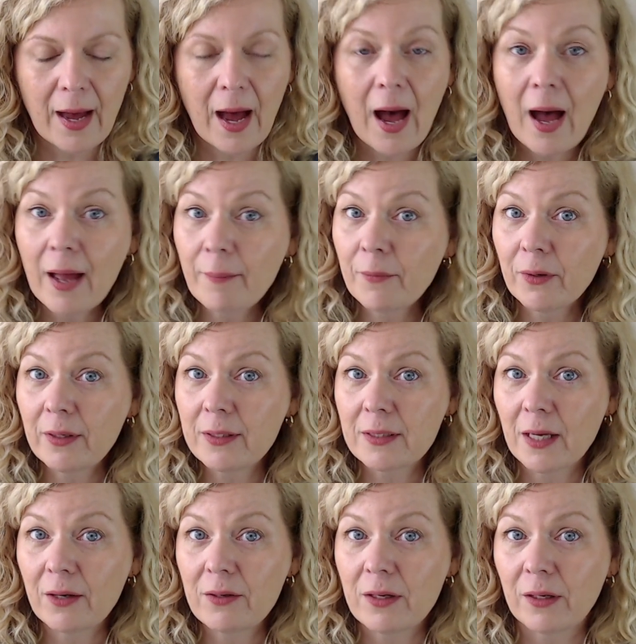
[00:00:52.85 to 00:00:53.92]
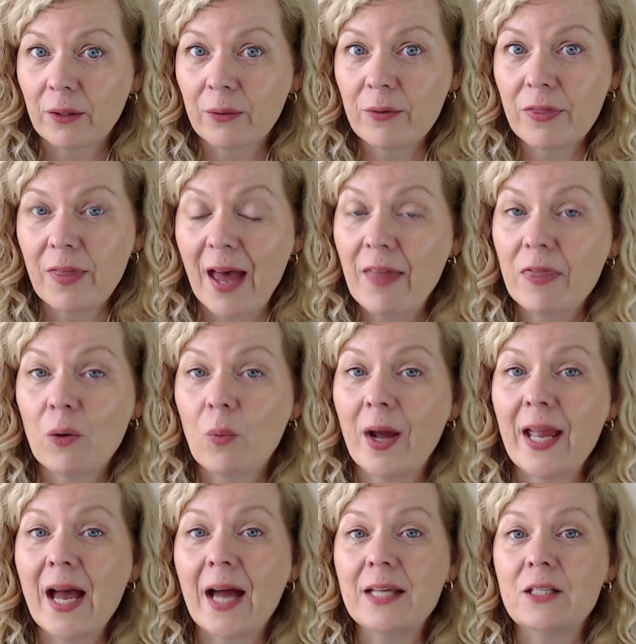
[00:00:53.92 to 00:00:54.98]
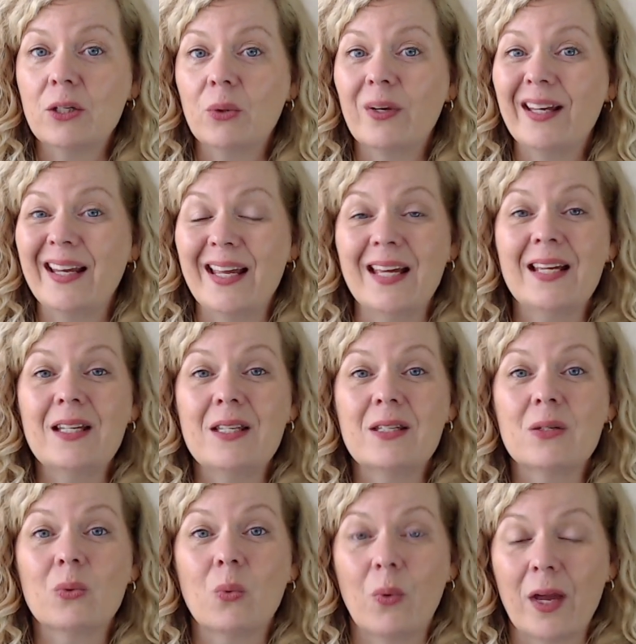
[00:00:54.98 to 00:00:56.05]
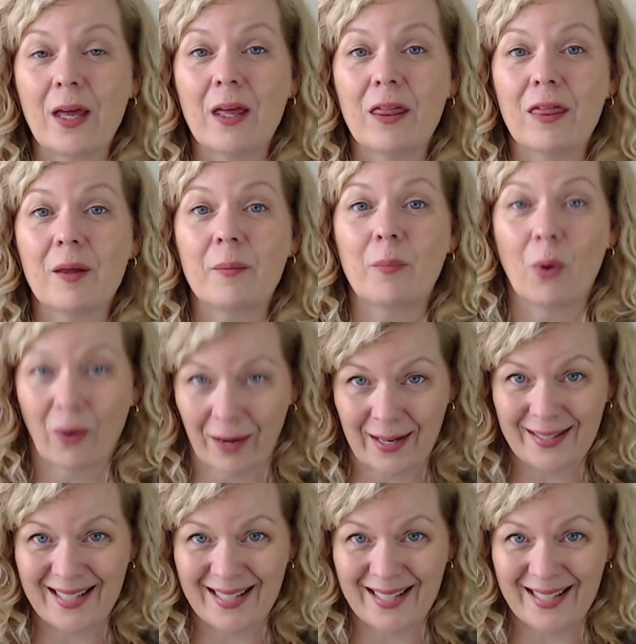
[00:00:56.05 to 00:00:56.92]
I'm going to tell you that the way I do it is with morning